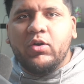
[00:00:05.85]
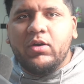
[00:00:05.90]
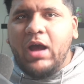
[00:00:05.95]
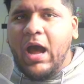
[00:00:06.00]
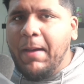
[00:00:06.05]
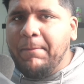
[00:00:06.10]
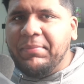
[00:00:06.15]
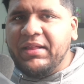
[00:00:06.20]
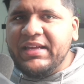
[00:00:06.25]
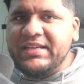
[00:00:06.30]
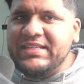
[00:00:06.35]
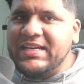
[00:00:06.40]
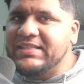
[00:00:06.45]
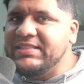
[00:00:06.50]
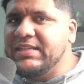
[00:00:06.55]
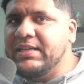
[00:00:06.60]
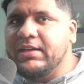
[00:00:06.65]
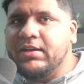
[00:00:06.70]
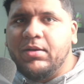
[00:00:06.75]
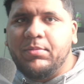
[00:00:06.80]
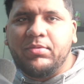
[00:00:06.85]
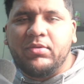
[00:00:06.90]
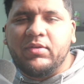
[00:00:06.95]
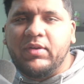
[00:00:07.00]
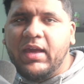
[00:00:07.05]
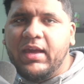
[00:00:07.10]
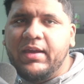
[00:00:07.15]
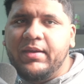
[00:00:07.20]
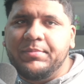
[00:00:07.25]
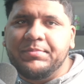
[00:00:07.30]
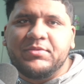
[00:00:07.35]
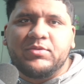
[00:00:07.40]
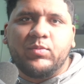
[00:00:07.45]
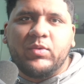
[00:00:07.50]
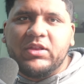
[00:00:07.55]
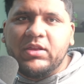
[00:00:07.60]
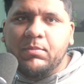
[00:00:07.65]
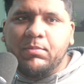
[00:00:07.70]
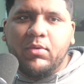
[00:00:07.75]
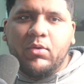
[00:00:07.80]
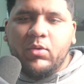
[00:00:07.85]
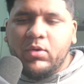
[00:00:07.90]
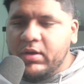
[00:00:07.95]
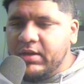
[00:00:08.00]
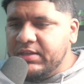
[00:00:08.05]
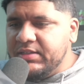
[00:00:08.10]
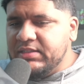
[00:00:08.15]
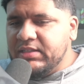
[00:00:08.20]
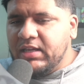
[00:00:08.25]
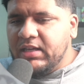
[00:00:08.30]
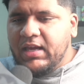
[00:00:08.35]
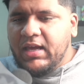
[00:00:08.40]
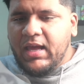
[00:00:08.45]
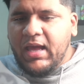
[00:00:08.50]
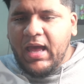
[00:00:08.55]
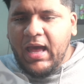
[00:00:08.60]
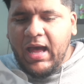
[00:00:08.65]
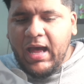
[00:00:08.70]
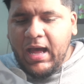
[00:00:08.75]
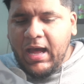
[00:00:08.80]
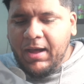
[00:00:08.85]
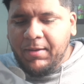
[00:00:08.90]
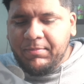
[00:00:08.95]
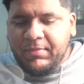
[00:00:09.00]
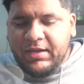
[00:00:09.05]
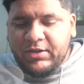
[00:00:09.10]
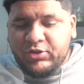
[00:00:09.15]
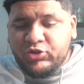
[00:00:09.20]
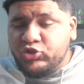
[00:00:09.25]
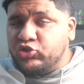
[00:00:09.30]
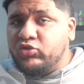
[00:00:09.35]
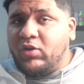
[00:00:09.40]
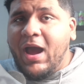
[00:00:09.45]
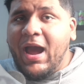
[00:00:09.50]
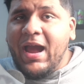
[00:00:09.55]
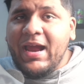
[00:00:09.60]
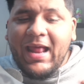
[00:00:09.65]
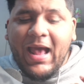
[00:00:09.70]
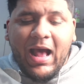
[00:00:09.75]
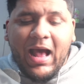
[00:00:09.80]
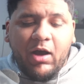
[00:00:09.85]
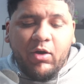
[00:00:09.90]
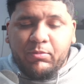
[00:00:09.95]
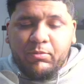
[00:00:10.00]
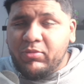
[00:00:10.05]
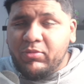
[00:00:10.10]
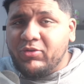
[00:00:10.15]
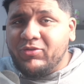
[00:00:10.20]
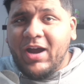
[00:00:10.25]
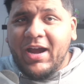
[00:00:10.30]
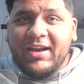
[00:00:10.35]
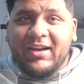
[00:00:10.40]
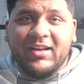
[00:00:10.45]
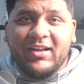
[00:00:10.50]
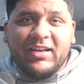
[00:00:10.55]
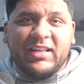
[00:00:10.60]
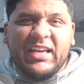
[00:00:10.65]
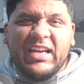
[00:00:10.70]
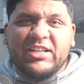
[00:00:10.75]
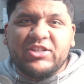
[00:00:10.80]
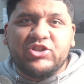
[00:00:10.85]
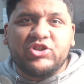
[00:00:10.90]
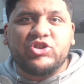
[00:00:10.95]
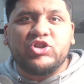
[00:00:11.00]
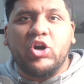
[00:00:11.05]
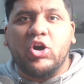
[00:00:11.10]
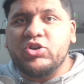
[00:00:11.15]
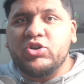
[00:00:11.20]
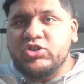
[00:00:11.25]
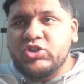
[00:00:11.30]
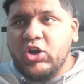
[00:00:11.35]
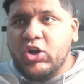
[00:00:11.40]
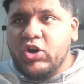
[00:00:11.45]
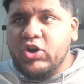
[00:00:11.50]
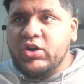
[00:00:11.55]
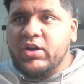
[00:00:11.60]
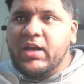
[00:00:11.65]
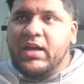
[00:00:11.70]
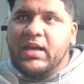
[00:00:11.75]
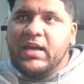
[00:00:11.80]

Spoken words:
I play tested a couple of games with the boys and tried out MIRAIDON against Charizard,